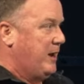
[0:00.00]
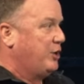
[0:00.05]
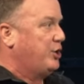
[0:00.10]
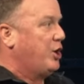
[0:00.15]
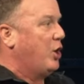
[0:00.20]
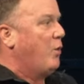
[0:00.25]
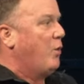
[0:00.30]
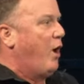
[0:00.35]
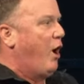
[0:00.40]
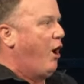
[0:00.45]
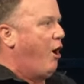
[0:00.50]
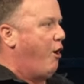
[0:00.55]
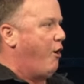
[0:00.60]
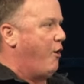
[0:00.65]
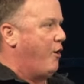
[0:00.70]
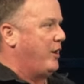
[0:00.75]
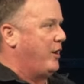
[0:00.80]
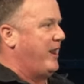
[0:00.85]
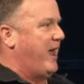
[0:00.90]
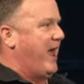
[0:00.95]
go
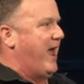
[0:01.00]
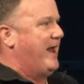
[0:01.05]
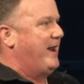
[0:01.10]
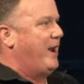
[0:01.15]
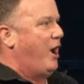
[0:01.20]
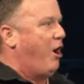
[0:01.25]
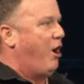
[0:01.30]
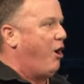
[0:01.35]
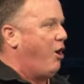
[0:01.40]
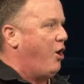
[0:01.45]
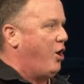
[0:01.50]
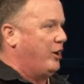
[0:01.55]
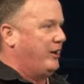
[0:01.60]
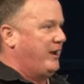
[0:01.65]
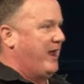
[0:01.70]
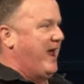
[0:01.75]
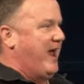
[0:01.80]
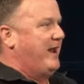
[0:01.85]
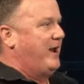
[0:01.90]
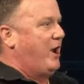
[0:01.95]
on and on
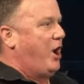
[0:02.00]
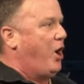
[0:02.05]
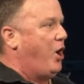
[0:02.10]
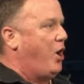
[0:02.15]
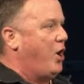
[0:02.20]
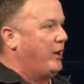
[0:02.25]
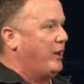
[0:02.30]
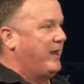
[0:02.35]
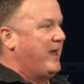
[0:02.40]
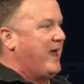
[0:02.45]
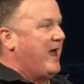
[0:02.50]
and on.